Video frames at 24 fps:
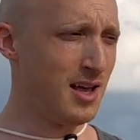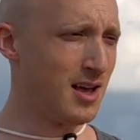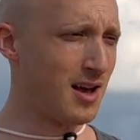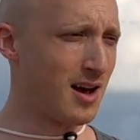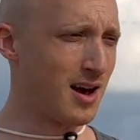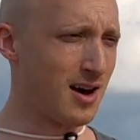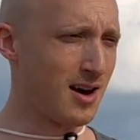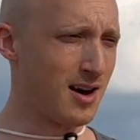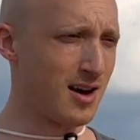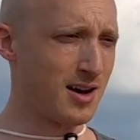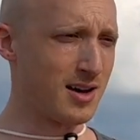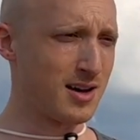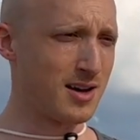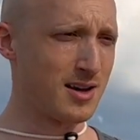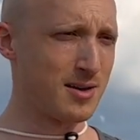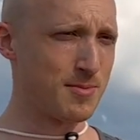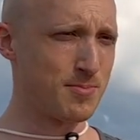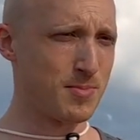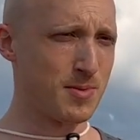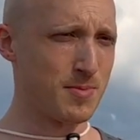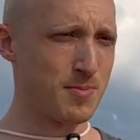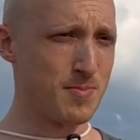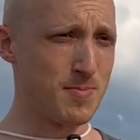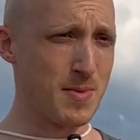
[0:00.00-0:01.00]
Uh,
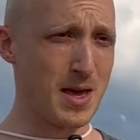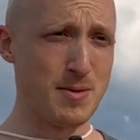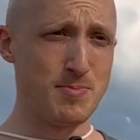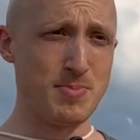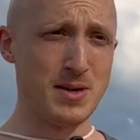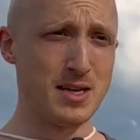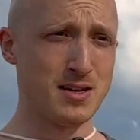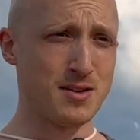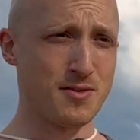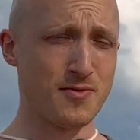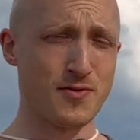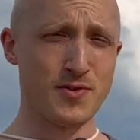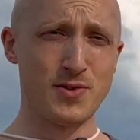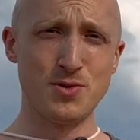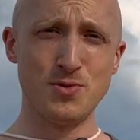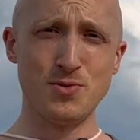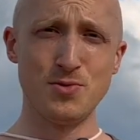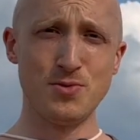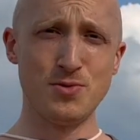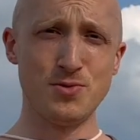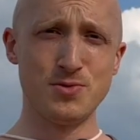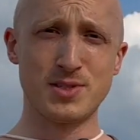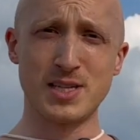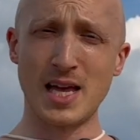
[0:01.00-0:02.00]
maybe in a
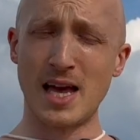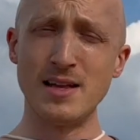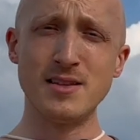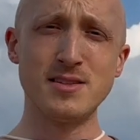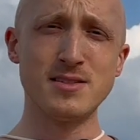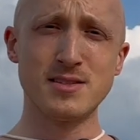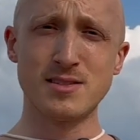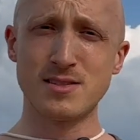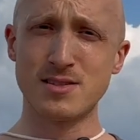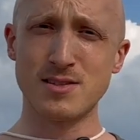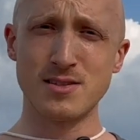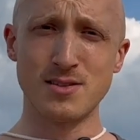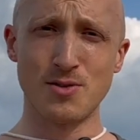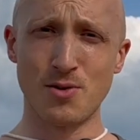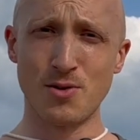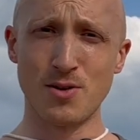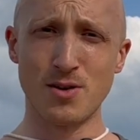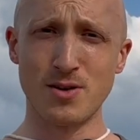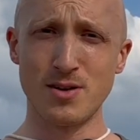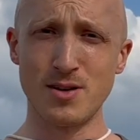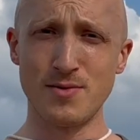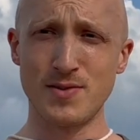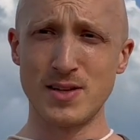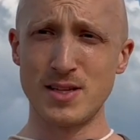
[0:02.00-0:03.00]
few tens
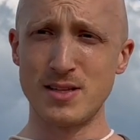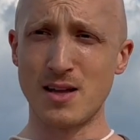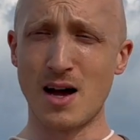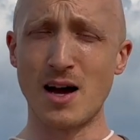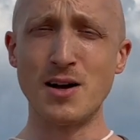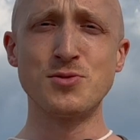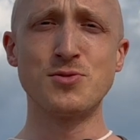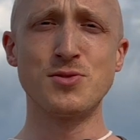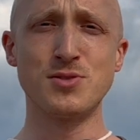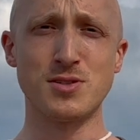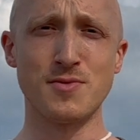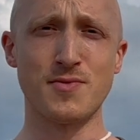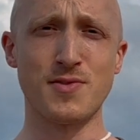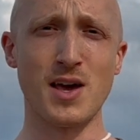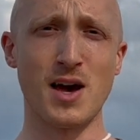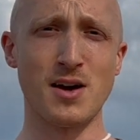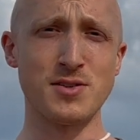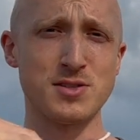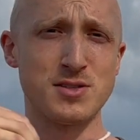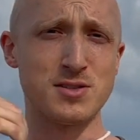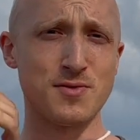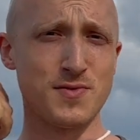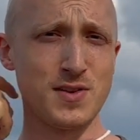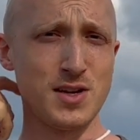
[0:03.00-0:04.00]
or even hundreds of
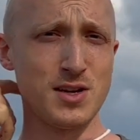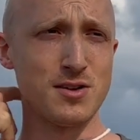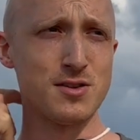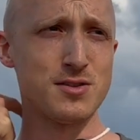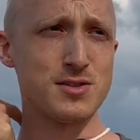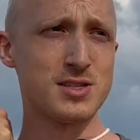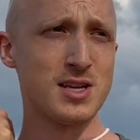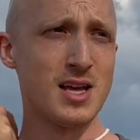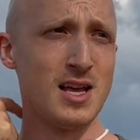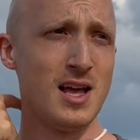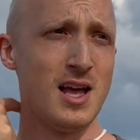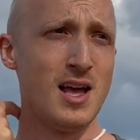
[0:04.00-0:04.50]
thousands of years,